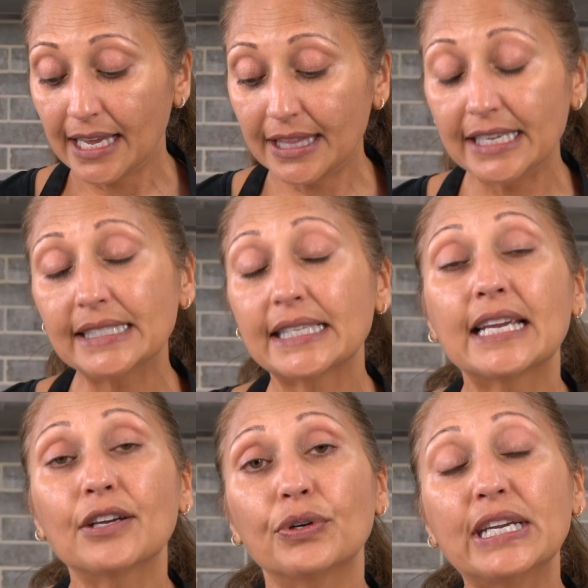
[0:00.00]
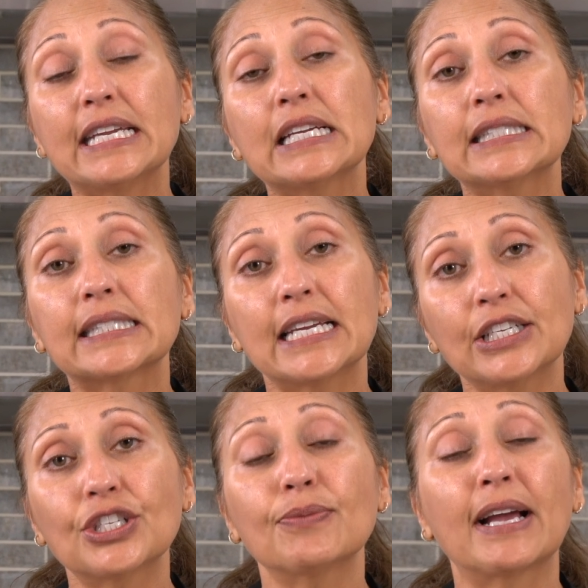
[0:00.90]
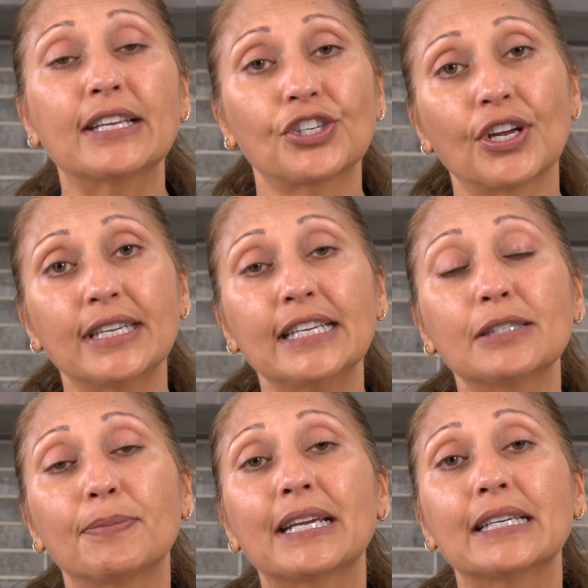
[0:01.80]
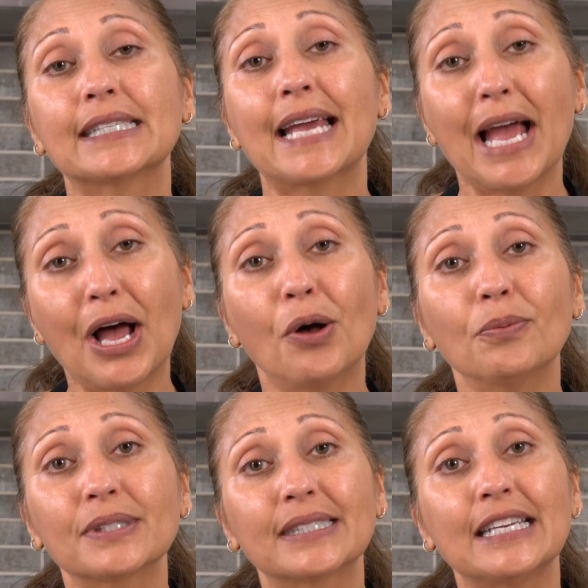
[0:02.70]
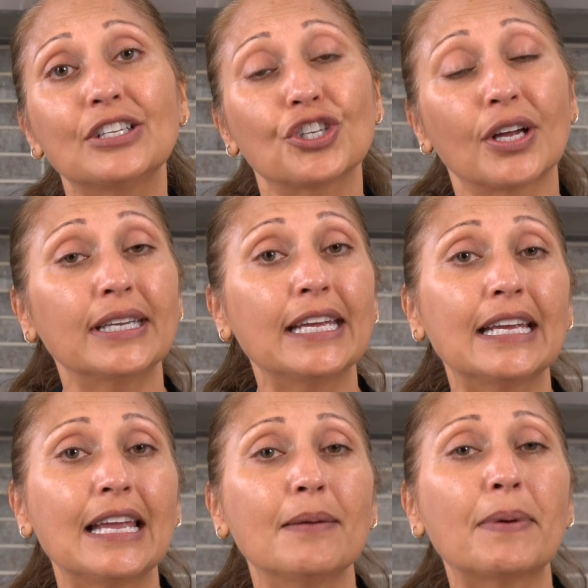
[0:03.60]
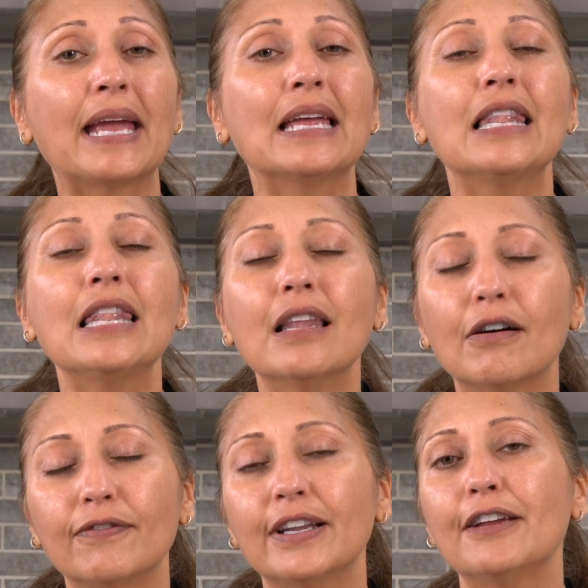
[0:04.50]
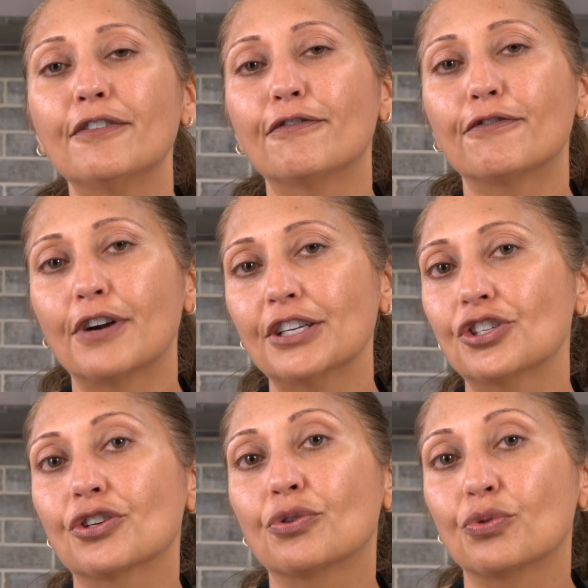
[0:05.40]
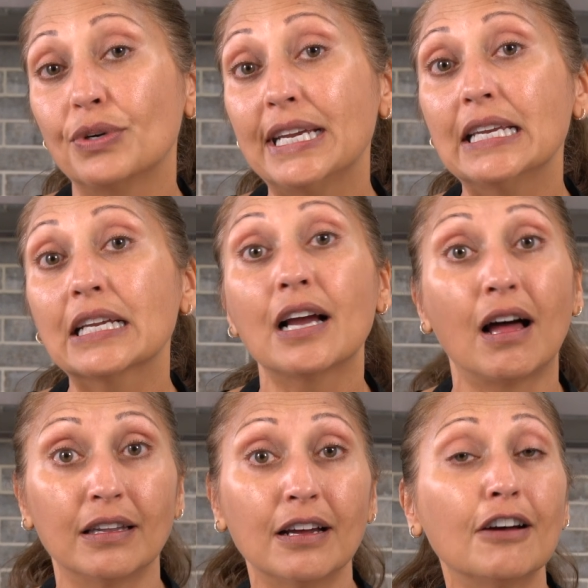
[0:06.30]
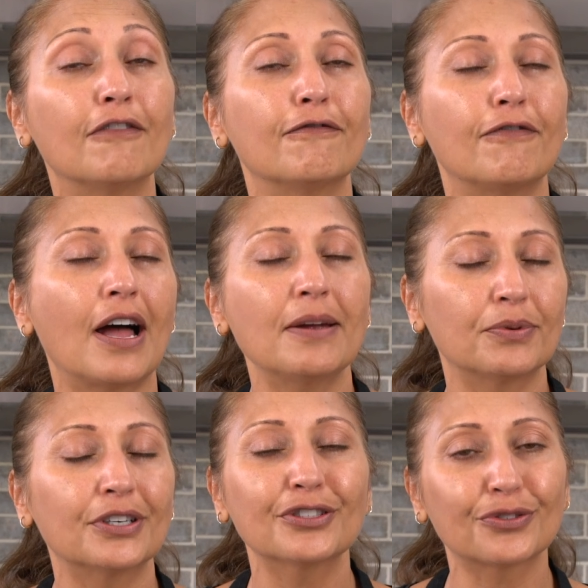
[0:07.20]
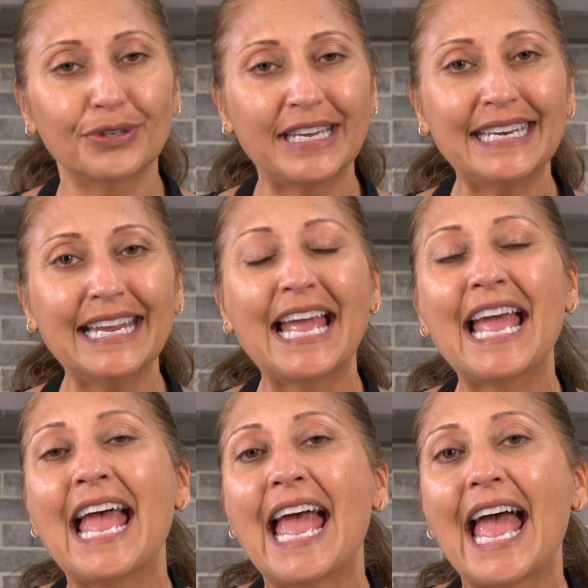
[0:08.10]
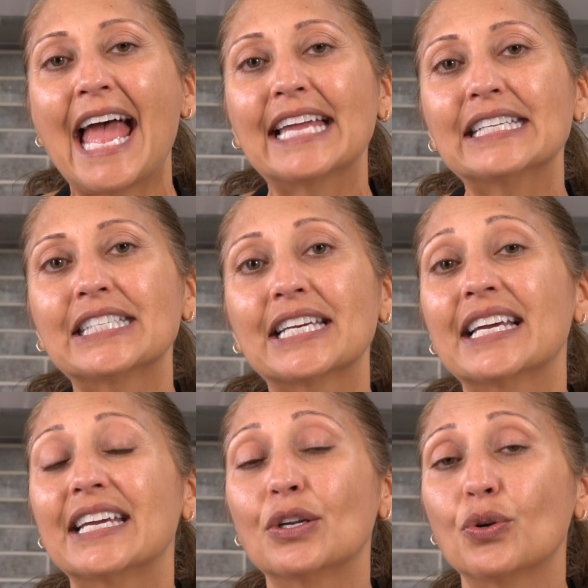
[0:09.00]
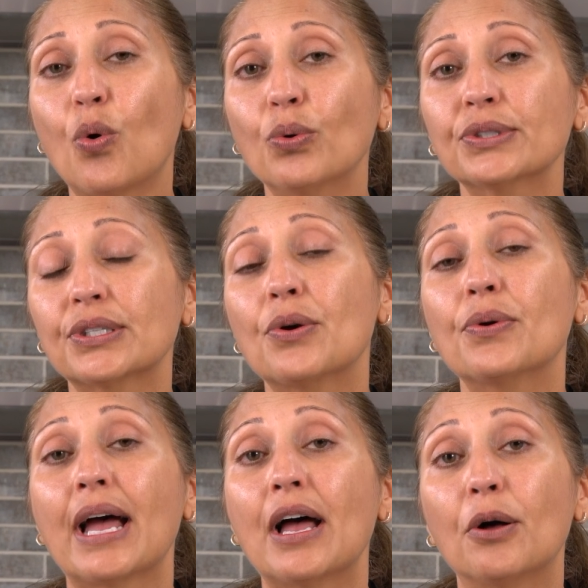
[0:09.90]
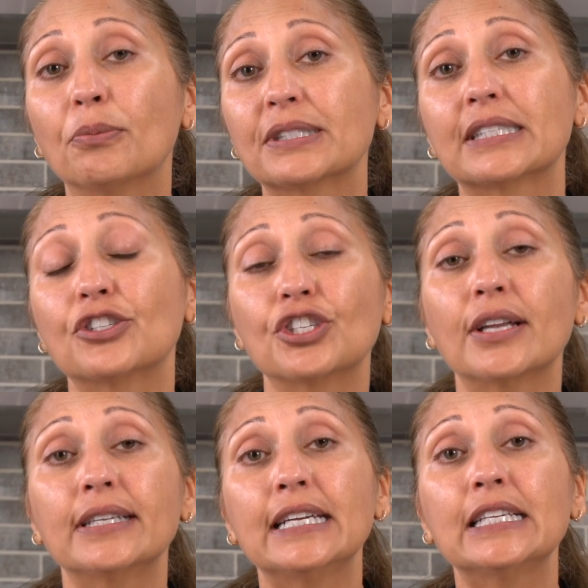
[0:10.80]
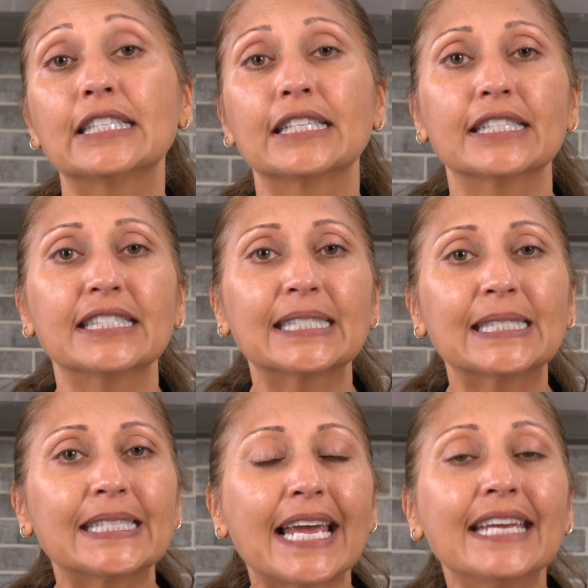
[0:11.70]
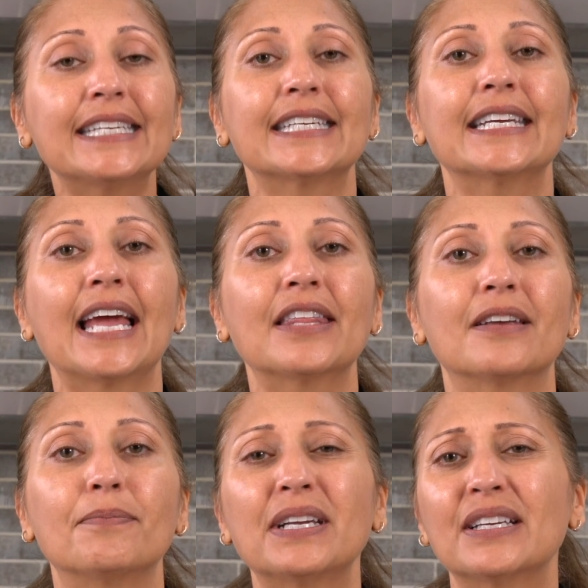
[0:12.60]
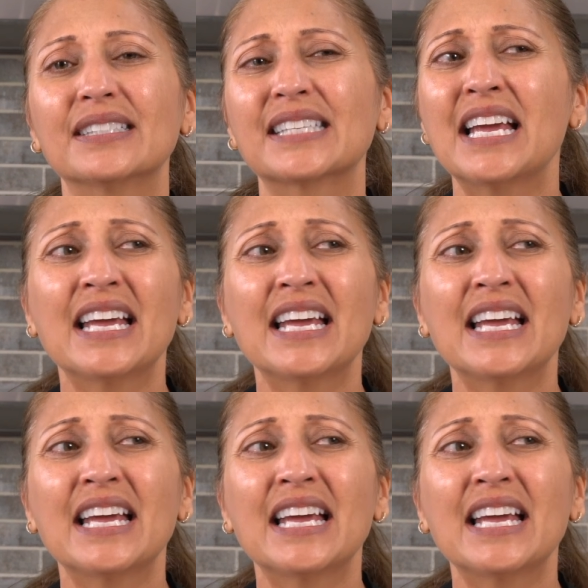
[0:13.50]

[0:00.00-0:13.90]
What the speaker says: these ingredients into my chutneys because it helps the chutney keep a lovely fresh green color, a vibrant green. And it also helps the chutney to stay together, because